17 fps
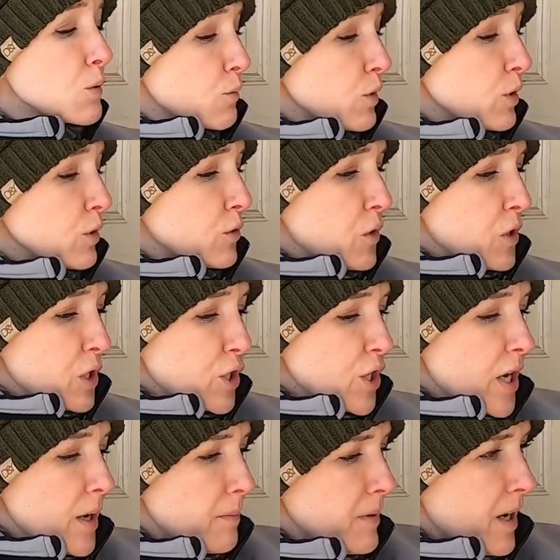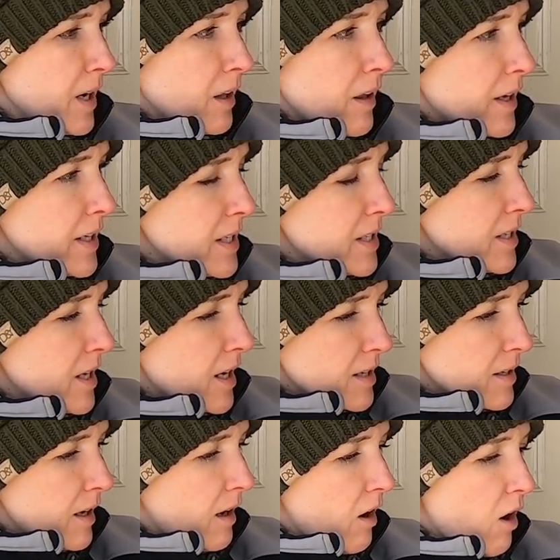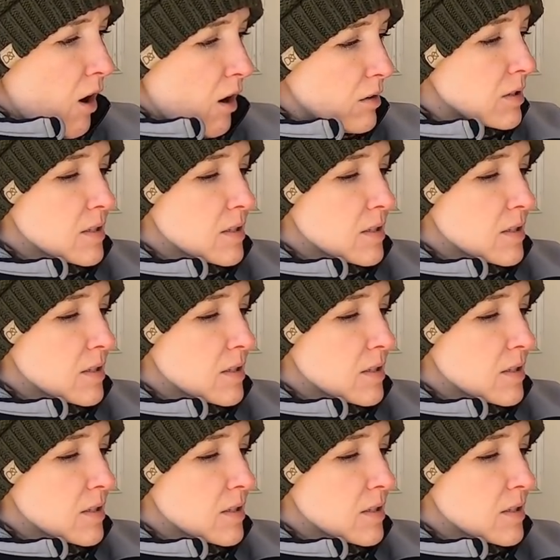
is really great shape, not a lot of stains at all.